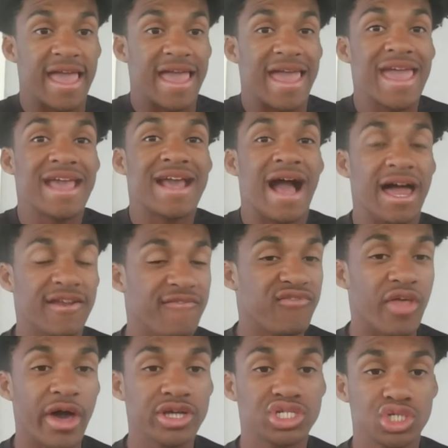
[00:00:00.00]
it kind of
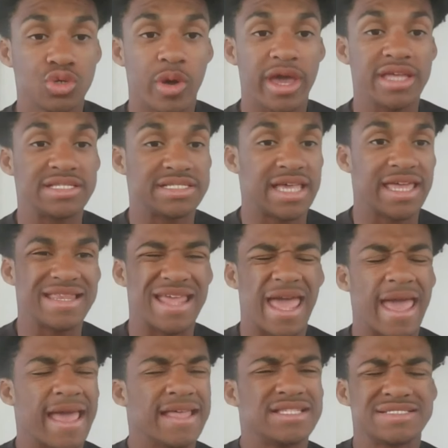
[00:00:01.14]
fluctuates and
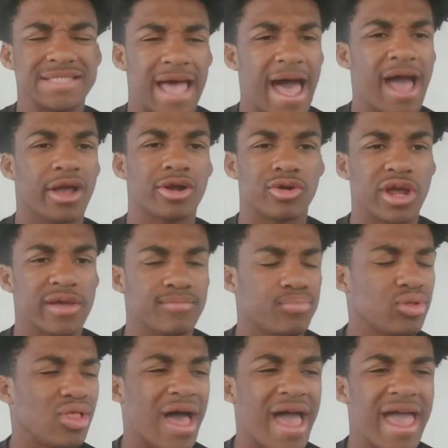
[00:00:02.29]
it's not great
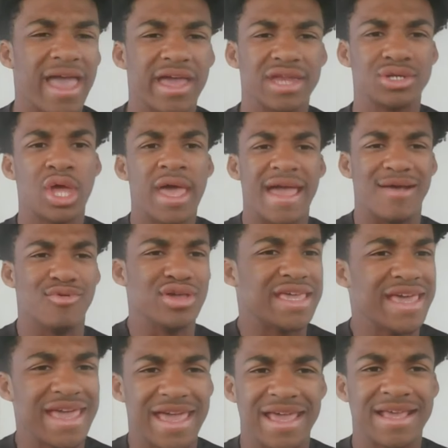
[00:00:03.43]
play and we
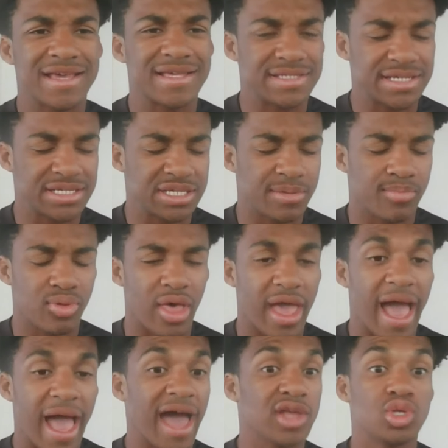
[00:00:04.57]
get inconsistent play.
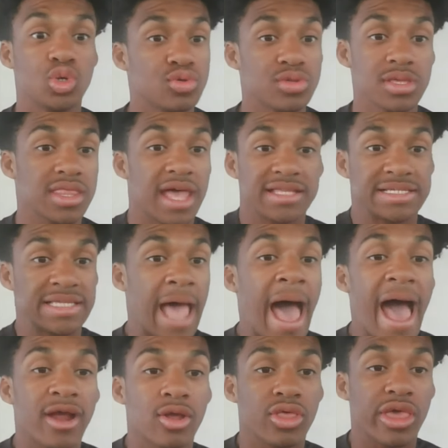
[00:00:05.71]
I do think that's
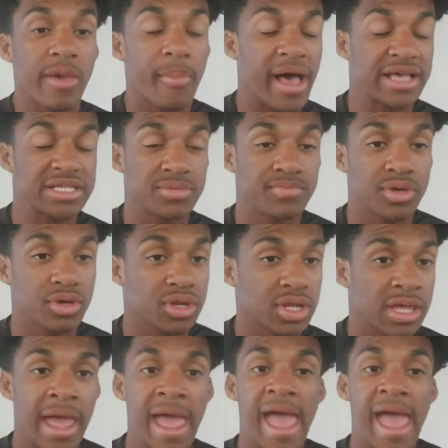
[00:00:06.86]
entirely a possibility.